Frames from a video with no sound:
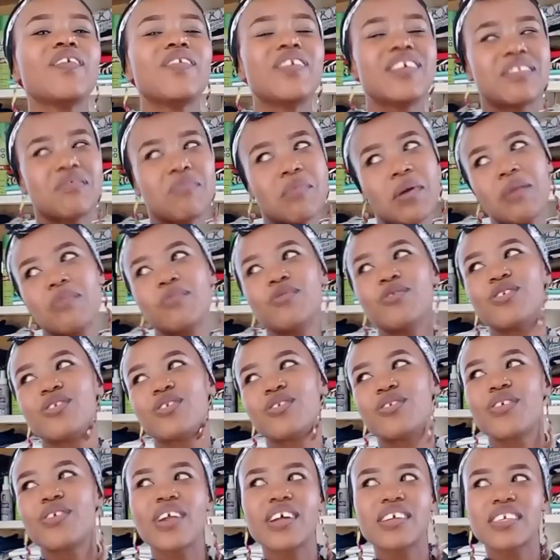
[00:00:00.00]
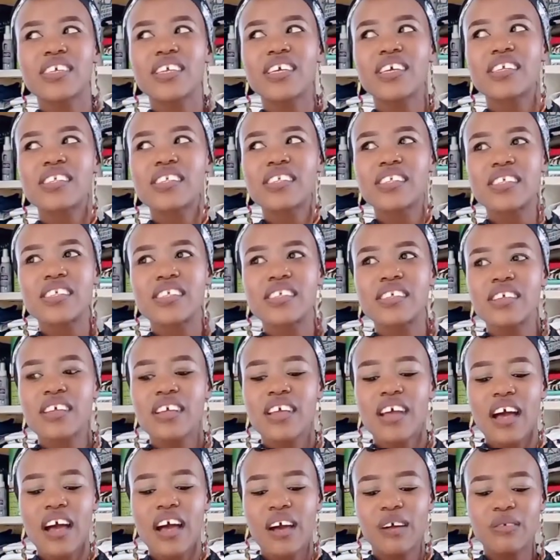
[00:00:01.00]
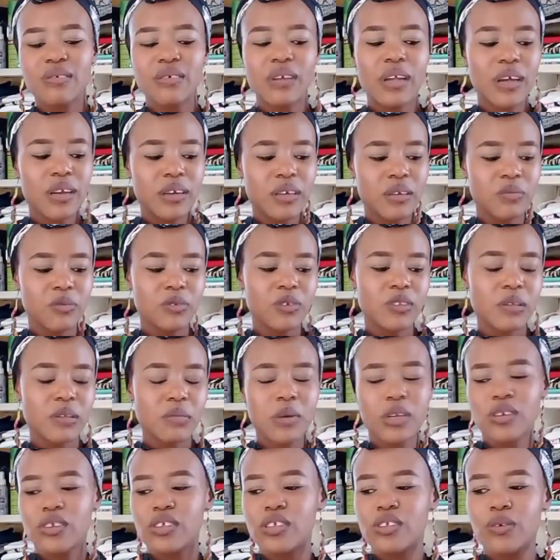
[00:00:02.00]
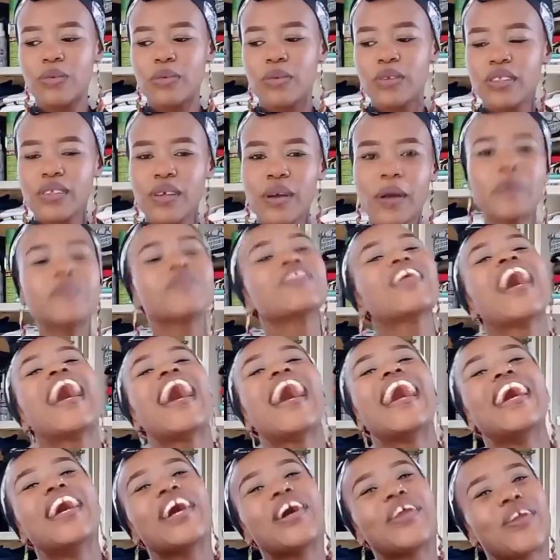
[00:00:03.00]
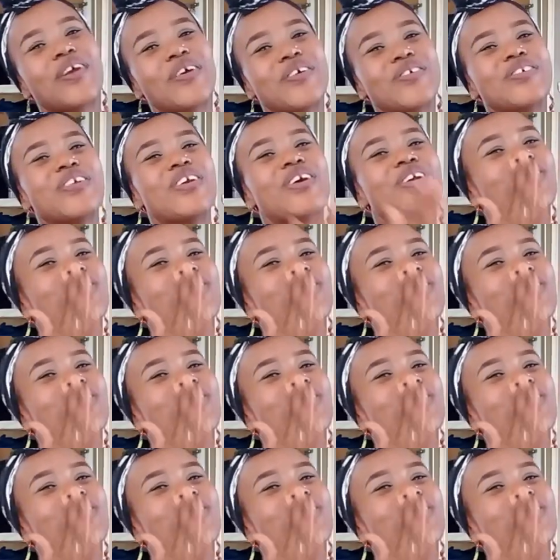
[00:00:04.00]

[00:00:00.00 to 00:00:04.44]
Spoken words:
Once more, mucho gracias. I'm not even going to say my thing. I hear you.